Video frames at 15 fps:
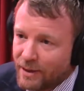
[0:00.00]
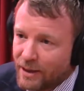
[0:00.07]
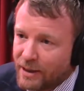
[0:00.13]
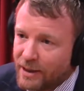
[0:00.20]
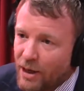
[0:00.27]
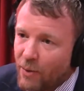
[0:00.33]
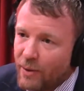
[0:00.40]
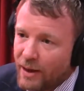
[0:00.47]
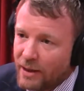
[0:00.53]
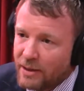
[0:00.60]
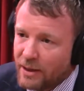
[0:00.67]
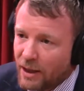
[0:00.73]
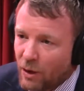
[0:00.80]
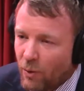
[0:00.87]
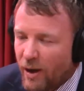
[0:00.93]
going
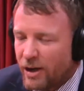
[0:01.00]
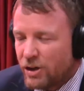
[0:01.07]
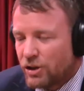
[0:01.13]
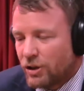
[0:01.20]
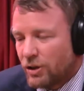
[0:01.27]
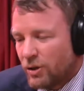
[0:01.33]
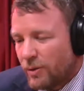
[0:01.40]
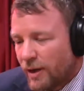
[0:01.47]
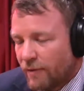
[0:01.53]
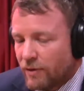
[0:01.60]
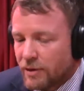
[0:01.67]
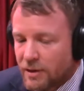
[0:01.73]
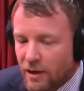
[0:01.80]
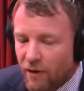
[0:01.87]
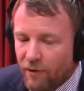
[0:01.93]
into the equation. You give
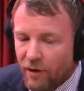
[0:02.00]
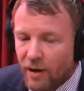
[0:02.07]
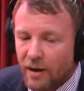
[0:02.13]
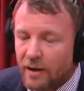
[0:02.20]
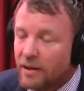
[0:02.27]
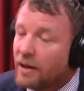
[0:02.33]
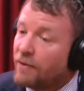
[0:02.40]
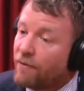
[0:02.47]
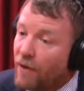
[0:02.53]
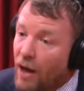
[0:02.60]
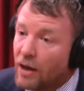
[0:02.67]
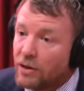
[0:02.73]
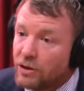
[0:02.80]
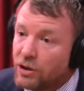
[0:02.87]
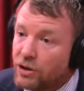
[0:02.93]
yourself the
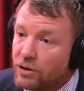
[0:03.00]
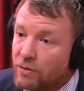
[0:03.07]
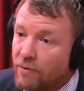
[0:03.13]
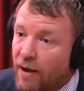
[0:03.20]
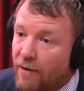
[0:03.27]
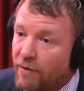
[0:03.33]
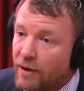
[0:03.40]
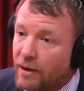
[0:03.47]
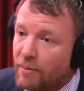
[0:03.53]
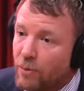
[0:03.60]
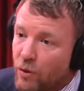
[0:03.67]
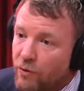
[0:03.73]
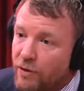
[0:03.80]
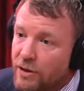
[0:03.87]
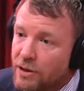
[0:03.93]
advantage of having a
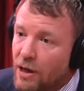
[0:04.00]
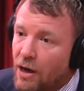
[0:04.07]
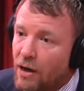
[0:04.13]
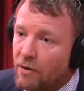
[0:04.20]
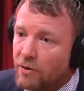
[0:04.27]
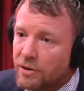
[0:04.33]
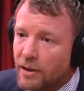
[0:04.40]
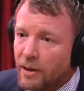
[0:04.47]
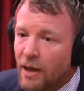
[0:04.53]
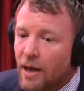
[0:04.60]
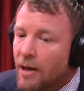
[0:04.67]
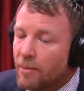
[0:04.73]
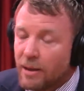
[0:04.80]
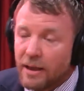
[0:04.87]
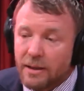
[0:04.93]
movie star or something,
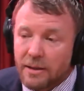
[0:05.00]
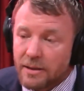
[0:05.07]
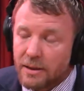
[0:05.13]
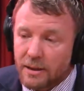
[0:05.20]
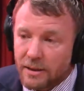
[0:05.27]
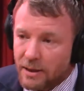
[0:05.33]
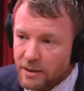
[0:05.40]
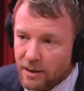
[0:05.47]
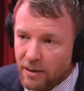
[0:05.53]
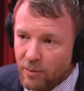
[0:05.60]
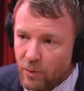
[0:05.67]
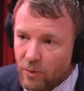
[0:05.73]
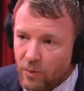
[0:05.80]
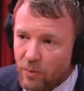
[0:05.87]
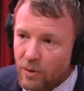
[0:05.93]
but that doesn't exist
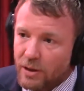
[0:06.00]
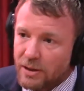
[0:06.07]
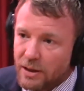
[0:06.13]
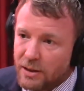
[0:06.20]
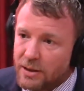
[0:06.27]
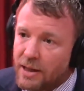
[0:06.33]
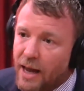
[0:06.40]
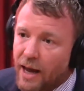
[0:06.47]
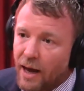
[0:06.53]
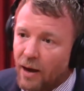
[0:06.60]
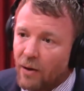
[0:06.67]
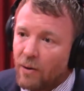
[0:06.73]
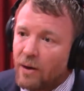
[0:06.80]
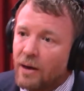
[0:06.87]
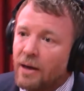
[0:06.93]
anymore. What exists
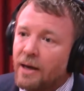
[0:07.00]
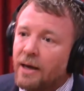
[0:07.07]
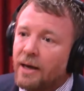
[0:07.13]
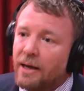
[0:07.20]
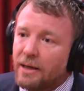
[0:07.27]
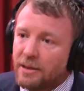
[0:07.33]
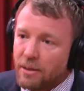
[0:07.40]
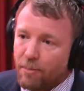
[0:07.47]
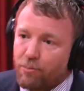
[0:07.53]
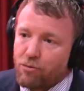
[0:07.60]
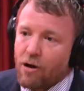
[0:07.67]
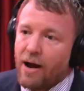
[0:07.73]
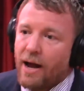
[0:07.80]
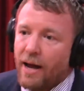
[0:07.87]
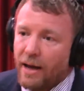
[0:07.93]
now is the
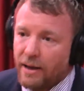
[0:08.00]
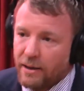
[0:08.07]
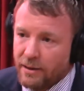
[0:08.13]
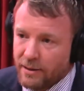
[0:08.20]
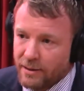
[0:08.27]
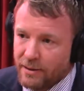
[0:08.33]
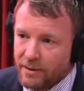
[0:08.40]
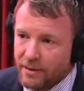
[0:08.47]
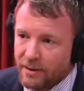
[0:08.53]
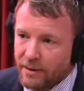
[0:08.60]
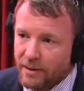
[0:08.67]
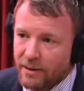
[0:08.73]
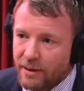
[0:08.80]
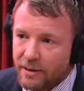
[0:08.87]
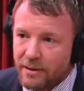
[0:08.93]
brand,
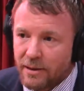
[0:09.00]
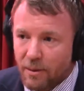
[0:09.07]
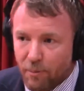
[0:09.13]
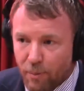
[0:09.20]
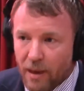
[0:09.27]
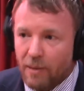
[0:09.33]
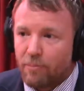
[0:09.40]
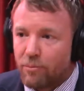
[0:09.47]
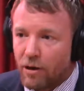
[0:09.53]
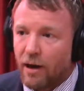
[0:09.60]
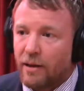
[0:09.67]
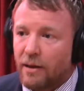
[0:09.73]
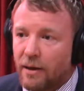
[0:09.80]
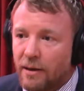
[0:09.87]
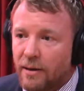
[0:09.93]
is the big
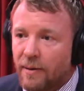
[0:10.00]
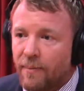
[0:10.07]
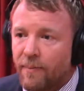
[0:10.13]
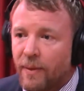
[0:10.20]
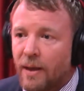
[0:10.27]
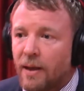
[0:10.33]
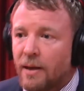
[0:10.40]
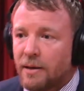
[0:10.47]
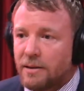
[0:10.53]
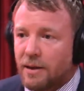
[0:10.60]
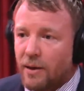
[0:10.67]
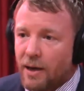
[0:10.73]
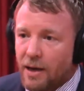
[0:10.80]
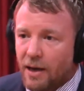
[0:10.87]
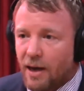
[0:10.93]
brother.
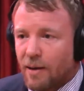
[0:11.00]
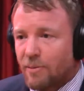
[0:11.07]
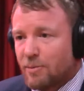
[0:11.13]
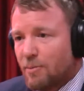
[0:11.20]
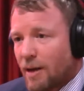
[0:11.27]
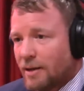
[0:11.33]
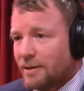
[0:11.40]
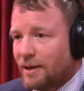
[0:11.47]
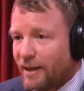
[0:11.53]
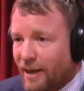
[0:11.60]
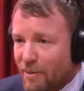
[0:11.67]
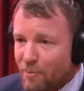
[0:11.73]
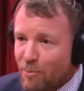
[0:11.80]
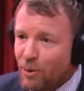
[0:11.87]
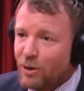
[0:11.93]
So he comes muscling
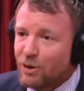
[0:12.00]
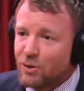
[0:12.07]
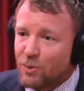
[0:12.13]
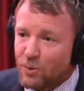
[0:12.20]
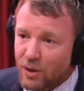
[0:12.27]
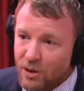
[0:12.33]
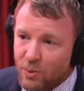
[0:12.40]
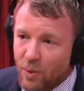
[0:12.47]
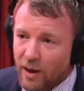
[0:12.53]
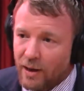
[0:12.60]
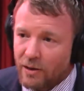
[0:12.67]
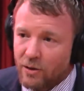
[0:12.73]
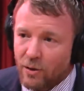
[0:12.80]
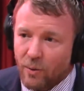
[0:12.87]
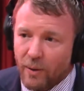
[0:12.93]
in, bullies his way
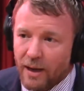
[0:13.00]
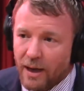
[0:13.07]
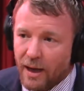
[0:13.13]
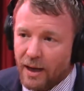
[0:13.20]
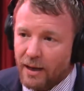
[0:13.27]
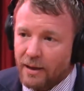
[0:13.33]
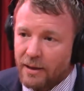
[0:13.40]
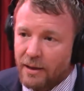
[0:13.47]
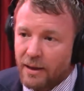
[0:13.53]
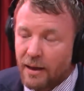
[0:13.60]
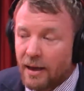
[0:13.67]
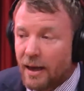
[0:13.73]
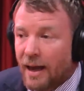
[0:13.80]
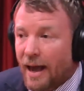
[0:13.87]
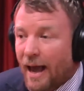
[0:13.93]
into a weekend.
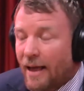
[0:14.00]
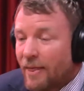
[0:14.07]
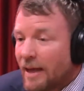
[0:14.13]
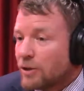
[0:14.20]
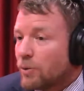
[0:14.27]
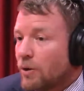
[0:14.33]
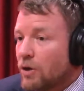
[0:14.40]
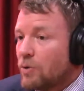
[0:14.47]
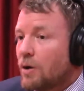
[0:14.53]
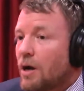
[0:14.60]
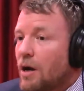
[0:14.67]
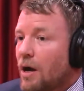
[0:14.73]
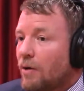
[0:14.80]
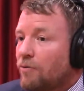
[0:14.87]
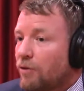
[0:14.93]
And that's why you
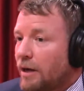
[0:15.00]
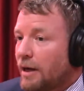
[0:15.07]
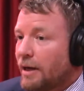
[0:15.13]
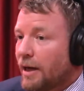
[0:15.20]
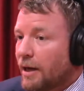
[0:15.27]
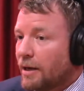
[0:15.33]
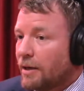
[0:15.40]
can't really get